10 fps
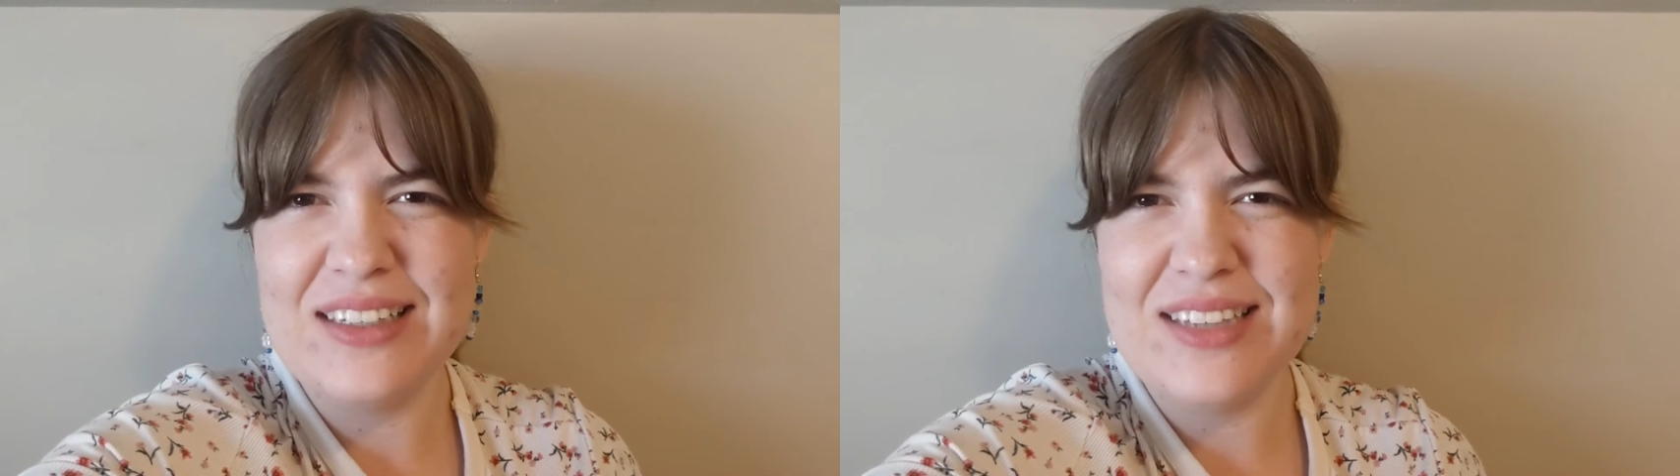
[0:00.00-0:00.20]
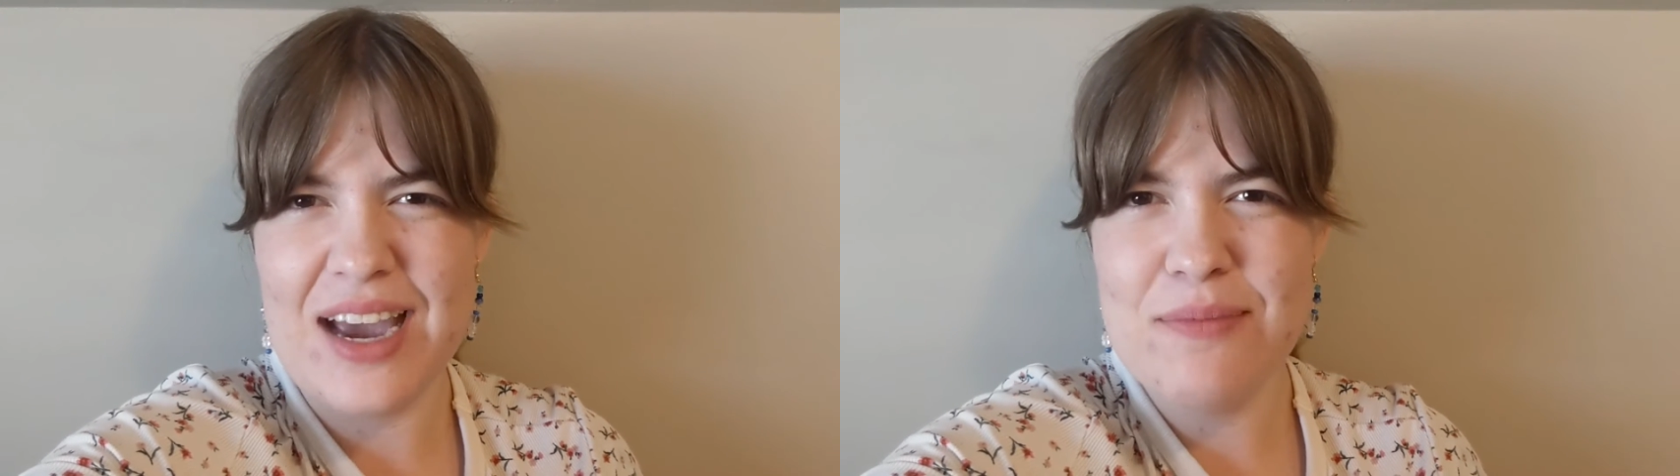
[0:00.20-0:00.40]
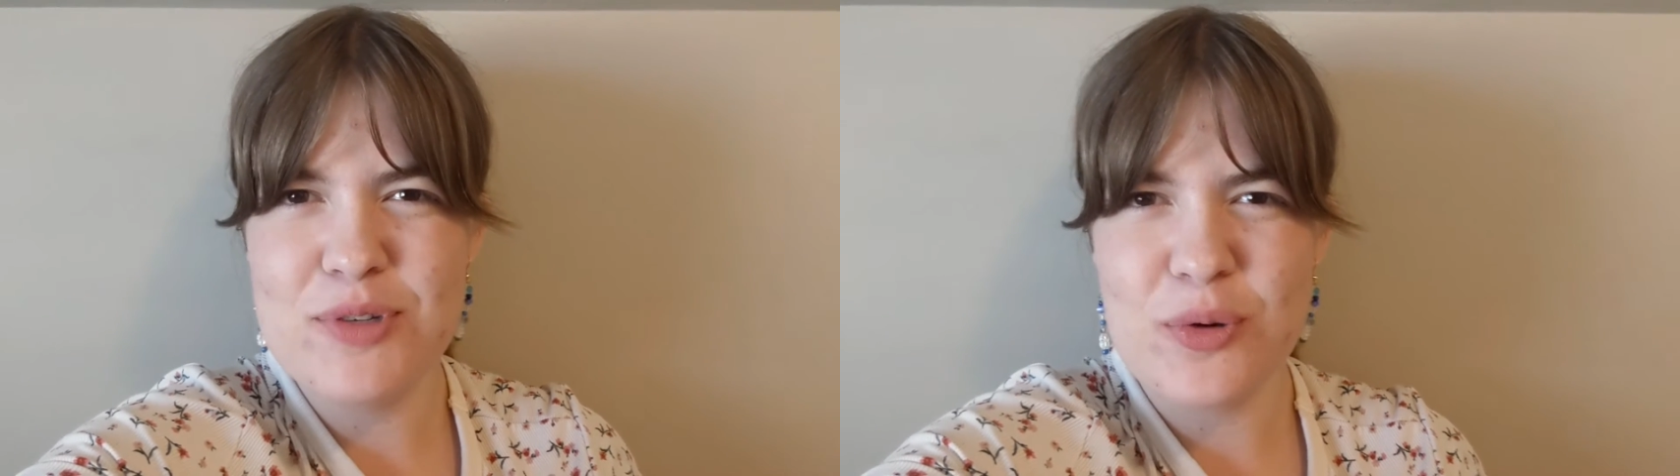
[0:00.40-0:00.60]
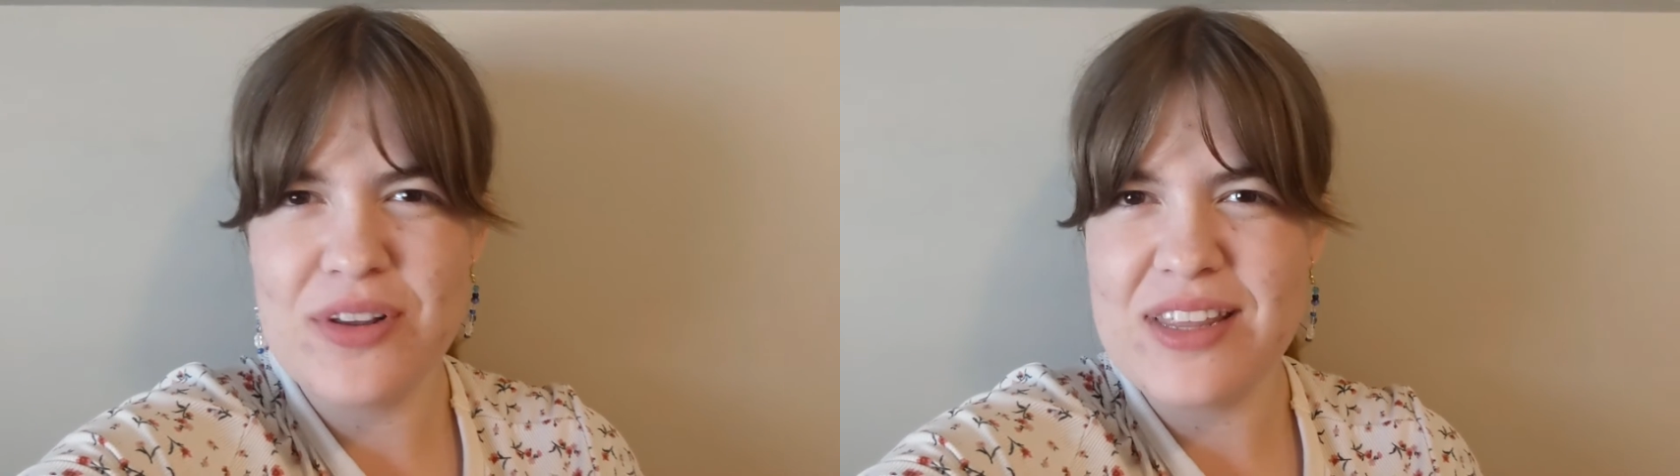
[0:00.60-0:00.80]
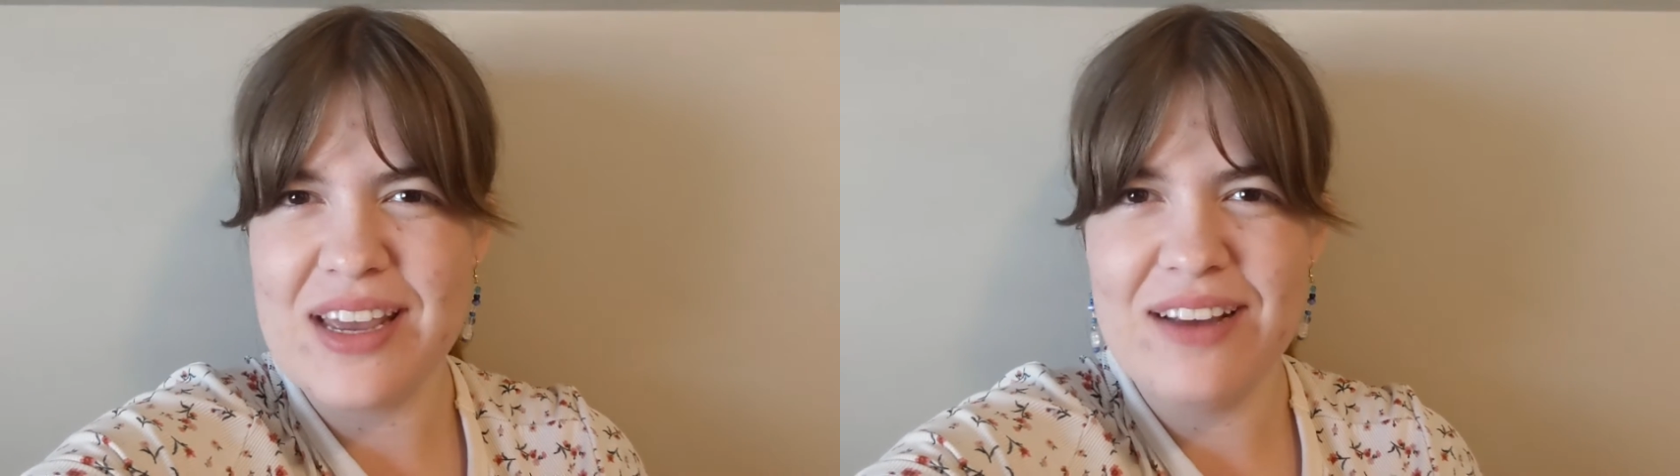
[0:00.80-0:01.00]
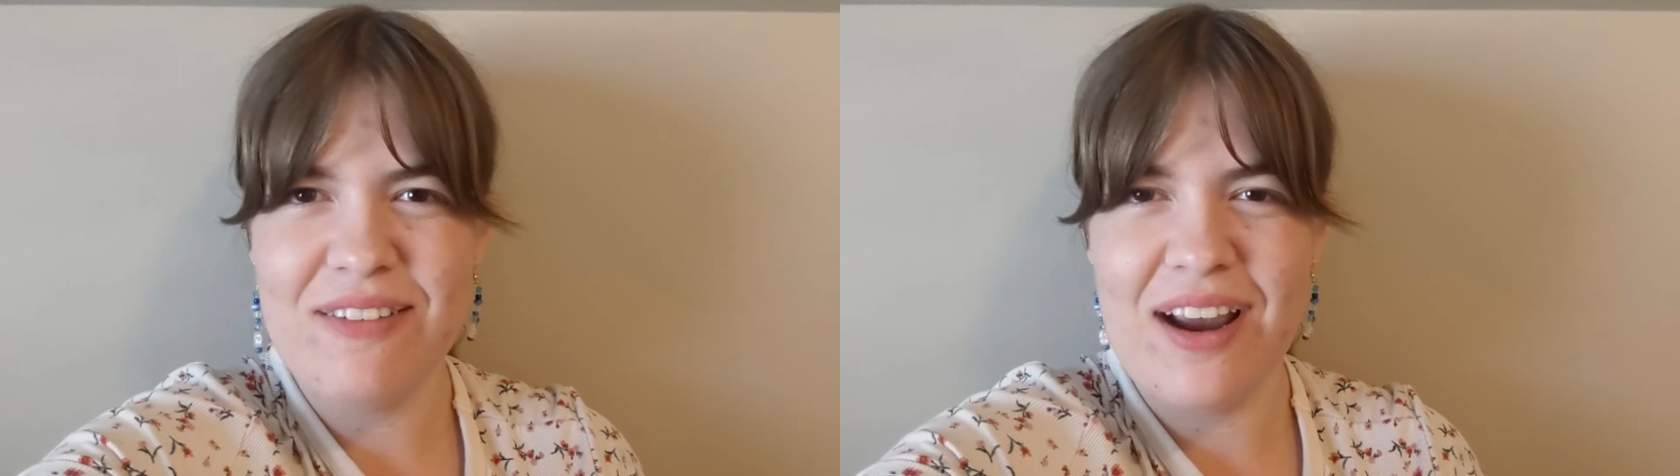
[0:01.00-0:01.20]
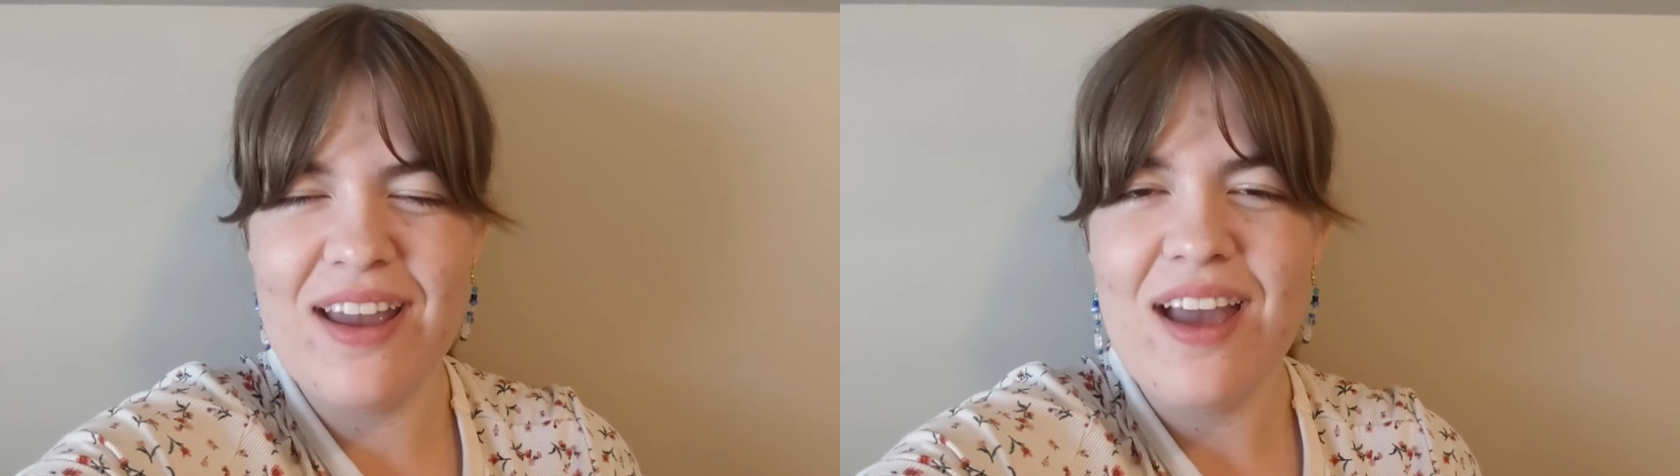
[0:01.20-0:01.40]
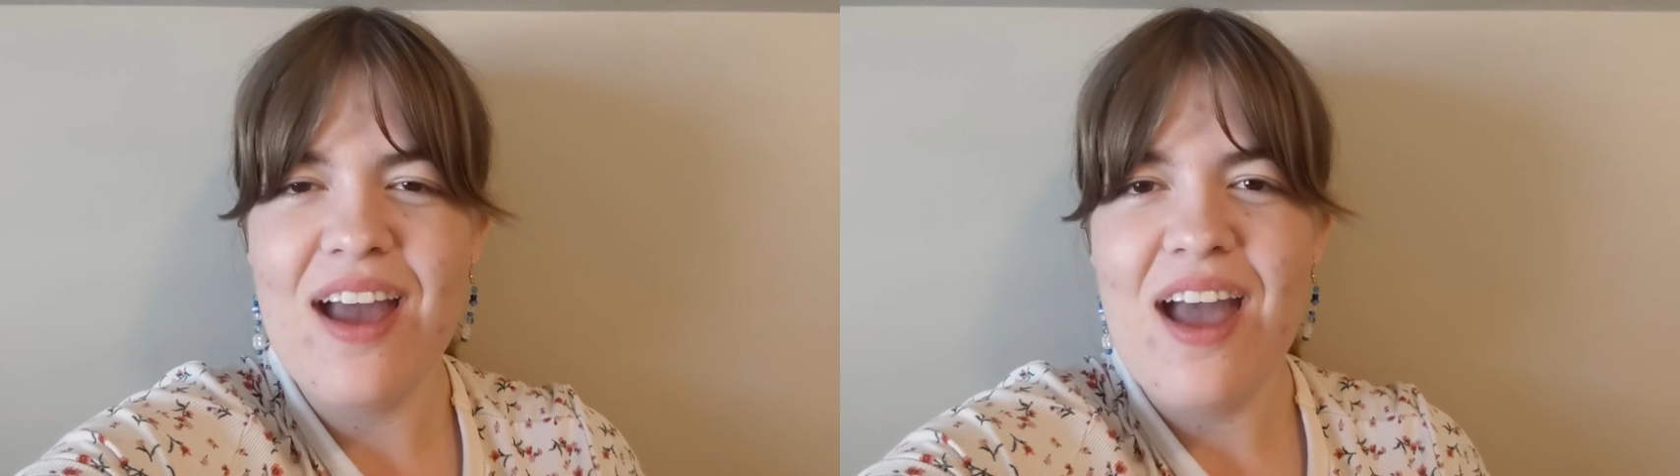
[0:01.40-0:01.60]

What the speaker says: type sort of thing, right?